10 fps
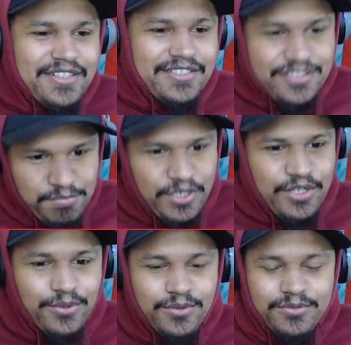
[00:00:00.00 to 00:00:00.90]
It's pretty
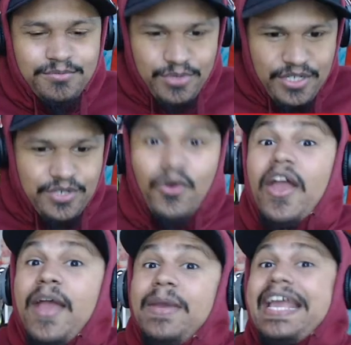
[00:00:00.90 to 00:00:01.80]
cool. Pretty cool.
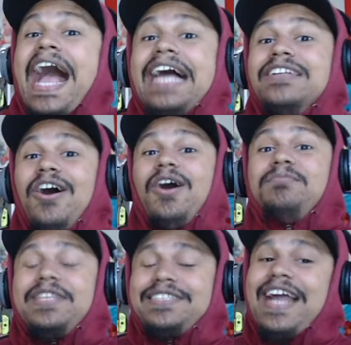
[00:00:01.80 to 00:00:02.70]
And we got
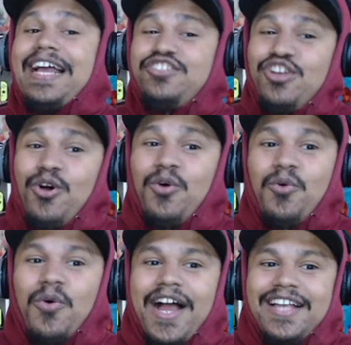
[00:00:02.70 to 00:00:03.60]
um this guy
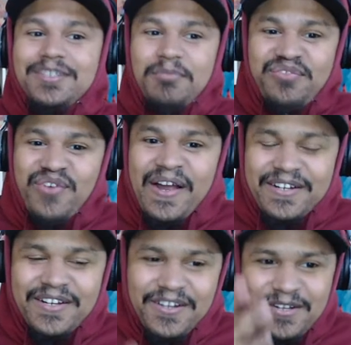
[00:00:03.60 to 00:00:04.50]
too as a Mii
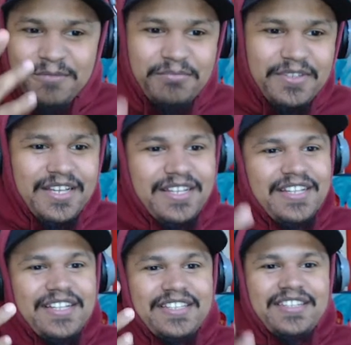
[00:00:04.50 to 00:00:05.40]
fighter. Um
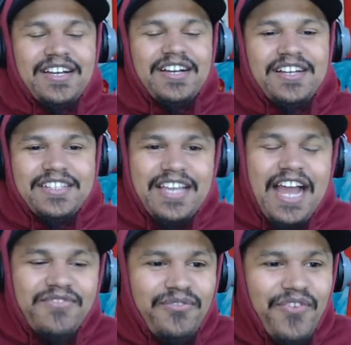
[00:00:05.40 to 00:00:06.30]
the the
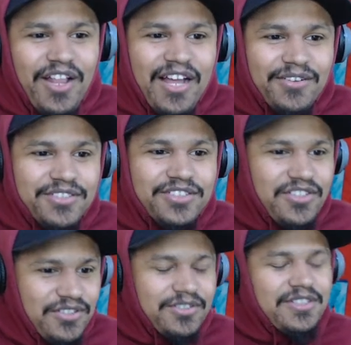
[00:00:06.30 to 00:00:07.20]
guy from Fallout.
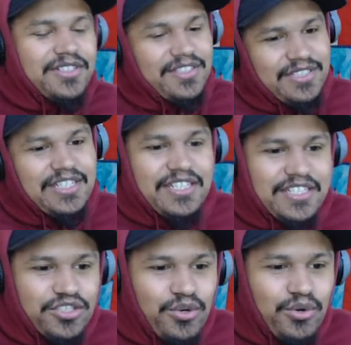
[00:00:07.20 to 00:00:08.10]
So
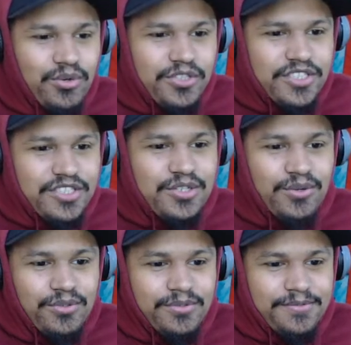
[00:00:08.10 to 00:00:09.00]
it's cool. It's
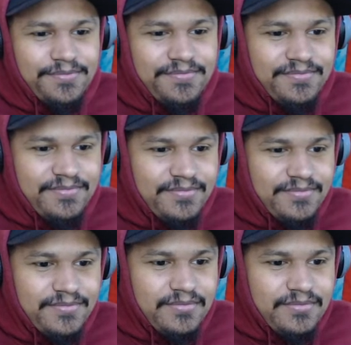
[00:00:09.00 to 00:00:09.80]
cool. Doom guy